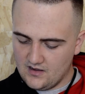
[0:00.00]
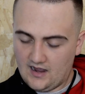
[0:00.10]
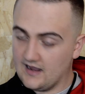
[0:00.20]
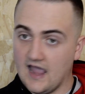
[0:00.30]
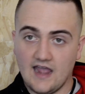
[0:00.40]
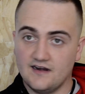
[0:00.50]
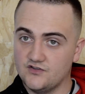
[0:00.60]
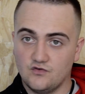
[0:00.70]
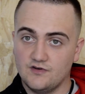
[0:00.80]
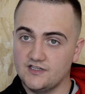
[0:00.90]
Again,
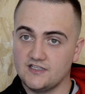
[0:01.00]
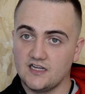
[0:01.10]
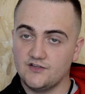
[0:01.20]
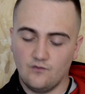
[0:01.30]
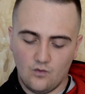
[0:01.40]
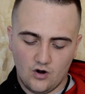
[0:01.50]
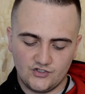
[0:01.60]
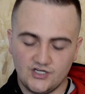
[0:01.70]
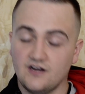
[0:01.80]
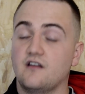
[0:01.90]
as always, thanks for
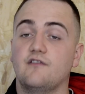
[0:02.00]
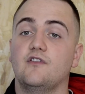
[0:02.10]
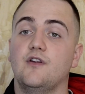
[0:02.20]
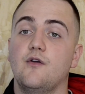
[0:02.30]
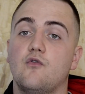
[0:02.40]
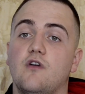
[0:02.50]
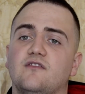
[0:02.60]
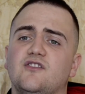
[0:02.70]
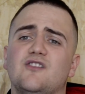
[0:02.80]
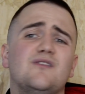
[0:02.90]
watching, and if you're new
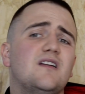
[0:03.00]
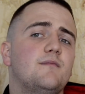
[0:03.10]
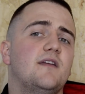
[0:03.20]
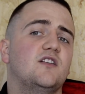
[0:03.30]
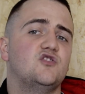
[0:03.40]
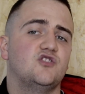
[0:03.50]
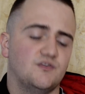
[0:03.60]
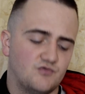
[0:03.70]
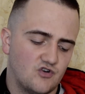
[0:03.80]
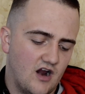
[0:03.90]
around here, make sure you
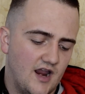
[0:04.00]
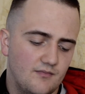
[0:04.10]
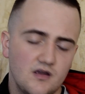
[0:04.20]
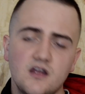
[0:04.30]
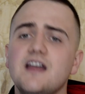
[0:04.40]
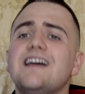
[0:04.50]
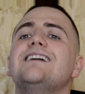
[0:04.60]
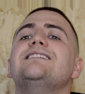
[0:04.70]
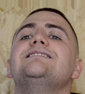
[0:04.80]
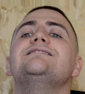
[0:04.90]
subscribe,
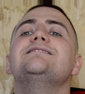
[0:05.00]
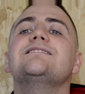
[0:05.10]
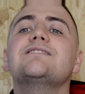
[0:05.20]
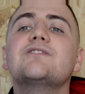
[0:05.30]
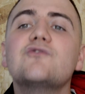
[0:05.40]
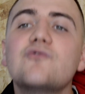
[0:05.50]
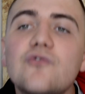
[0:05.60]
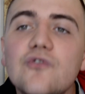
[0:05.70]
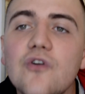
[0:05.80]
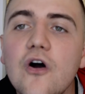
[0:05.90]

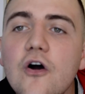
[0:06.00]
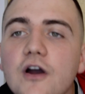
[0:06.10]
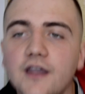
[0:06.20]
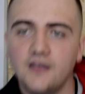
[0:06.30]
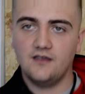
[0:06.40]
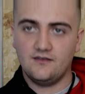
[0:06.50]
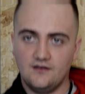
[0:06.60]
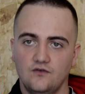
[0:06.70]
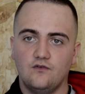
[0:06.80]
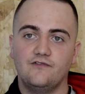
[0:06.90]
destroy
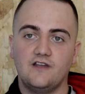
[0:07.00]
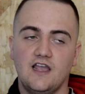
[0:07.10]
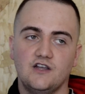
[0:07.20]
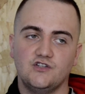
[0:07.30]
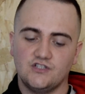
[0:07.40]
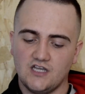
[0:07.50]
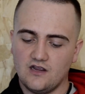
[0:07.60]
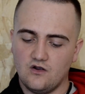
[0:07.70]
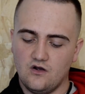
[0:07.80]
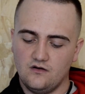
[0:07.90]
the notifications
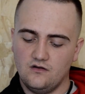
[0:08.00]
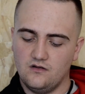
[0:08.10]
icon,